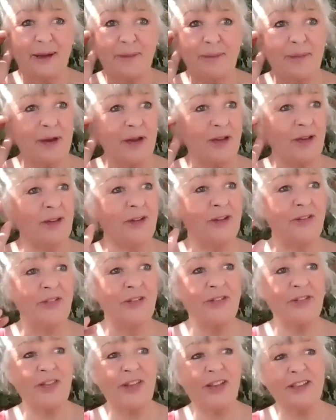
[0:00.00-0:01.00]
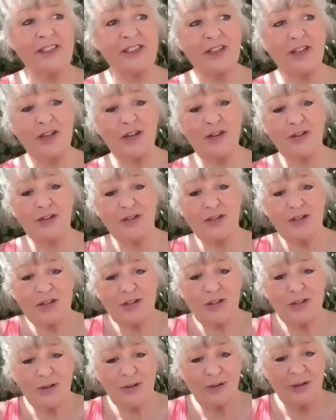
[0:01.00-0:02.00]
But the things that you can
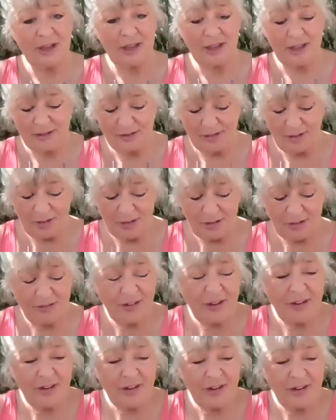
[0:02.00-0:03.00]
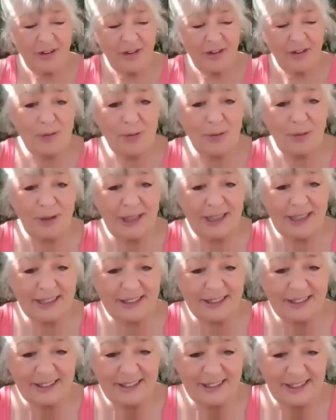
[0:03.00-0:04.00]
do on a very small
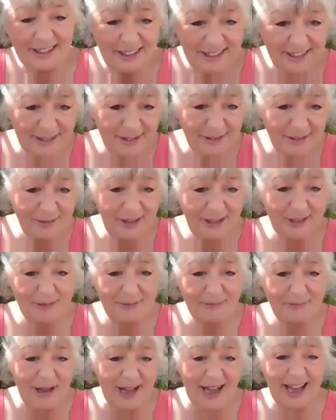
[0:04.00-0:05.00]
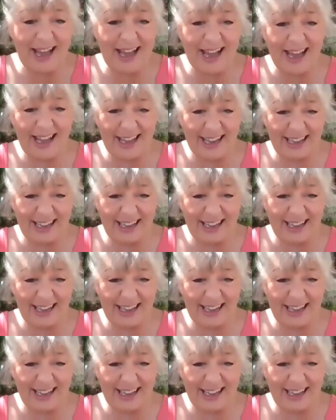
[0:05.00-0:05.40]
little pad,